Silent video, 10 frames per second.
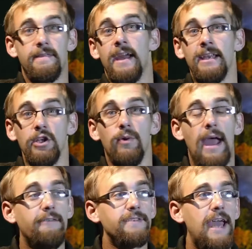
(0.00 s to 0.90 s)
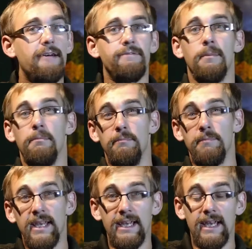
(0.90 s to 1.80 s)
then you have to have the
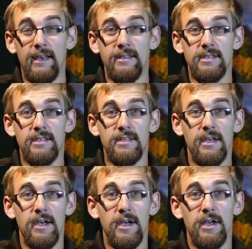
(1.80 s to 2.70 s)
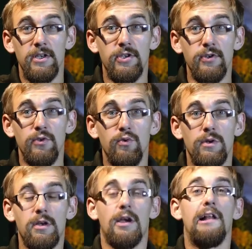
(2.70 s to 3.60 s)
means
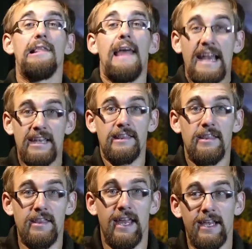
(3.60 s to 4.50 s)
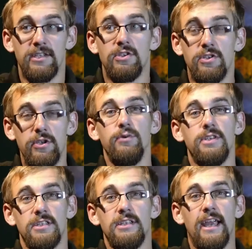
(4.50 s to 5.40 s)
to collect the things to
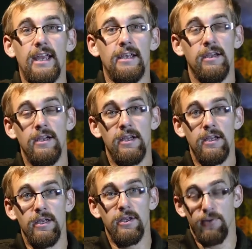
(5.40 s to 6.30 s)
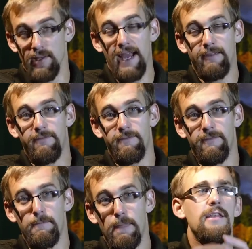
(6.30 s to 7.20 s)
sustain your life.